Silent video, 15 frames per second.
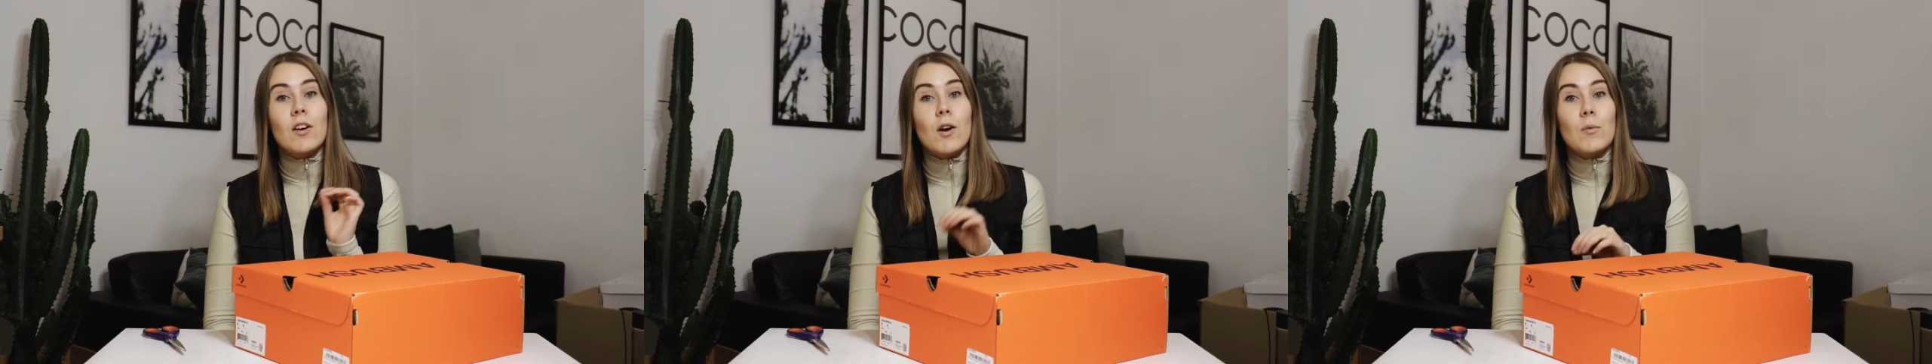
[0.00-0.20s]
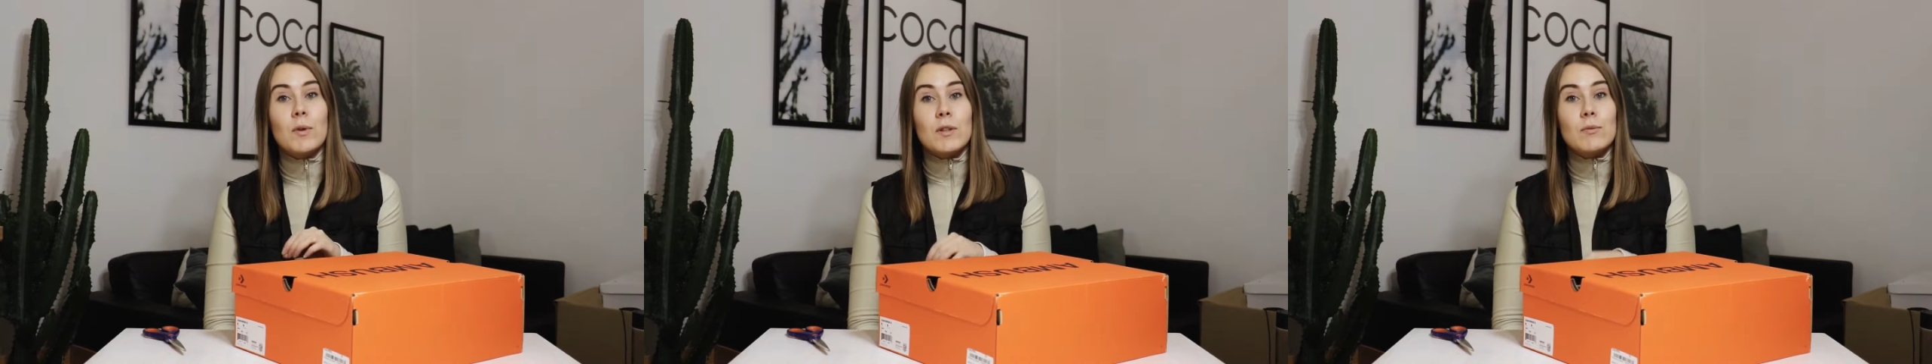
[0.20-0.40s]

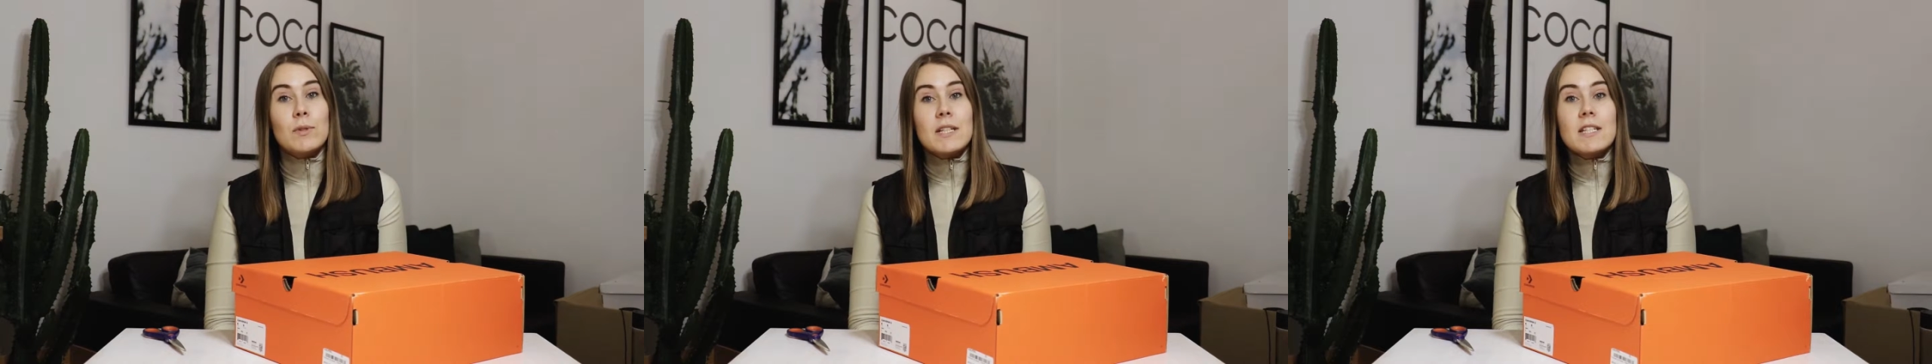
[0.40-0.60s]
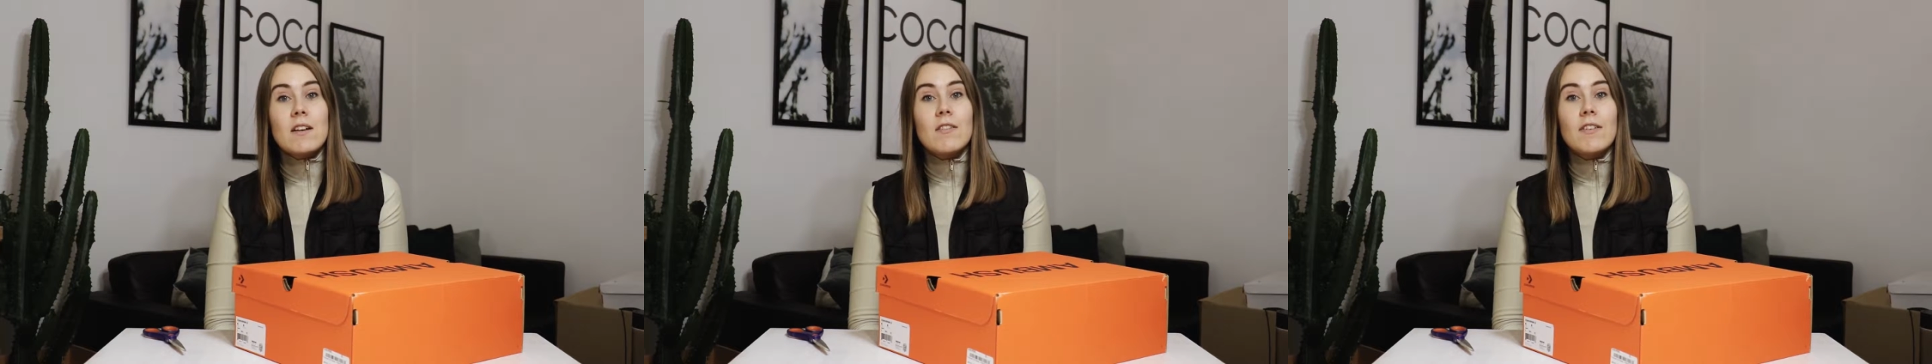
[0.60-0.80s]
with
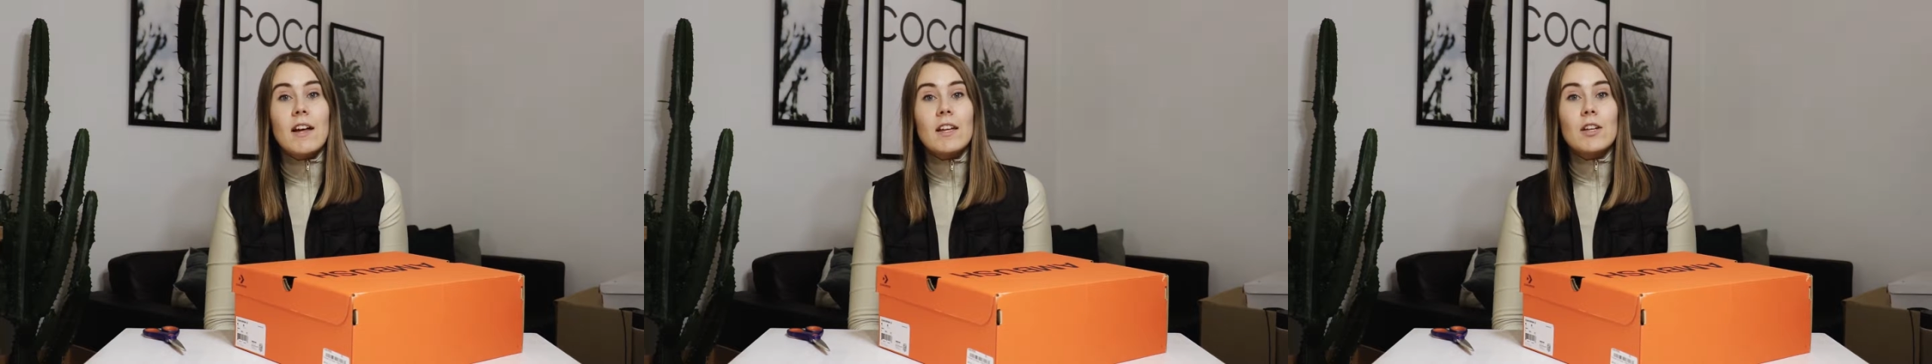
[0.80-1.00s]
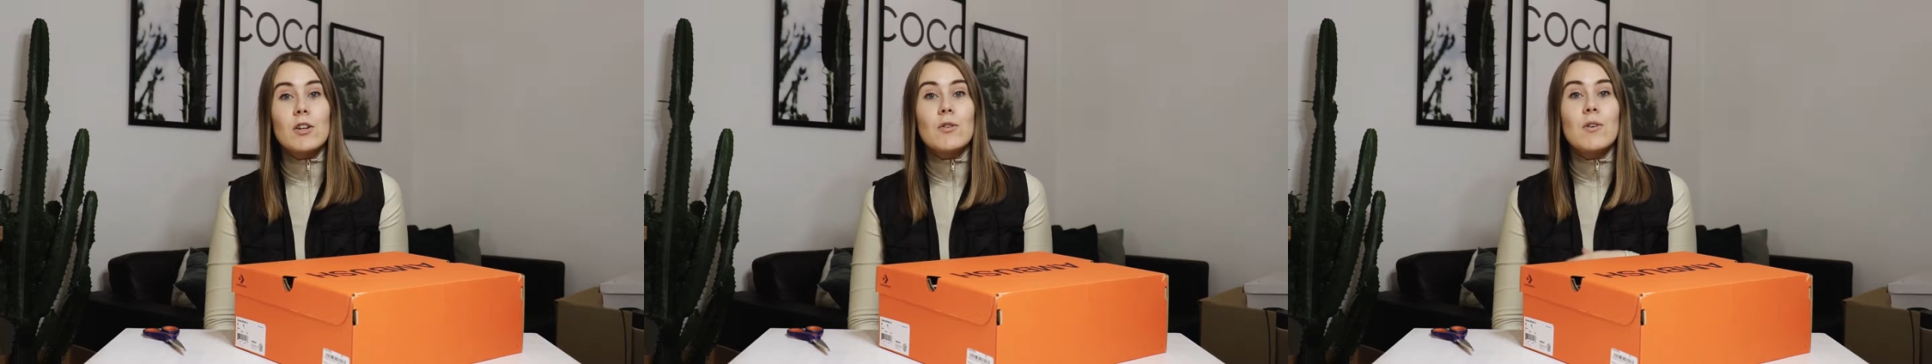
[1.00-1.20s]
resale
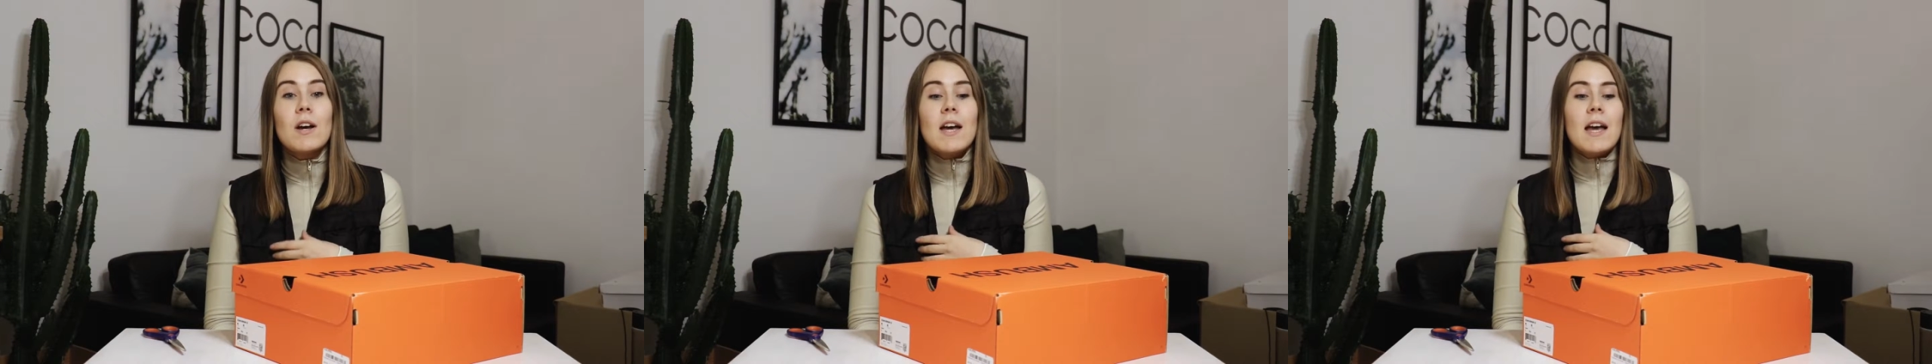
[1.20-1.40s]
value.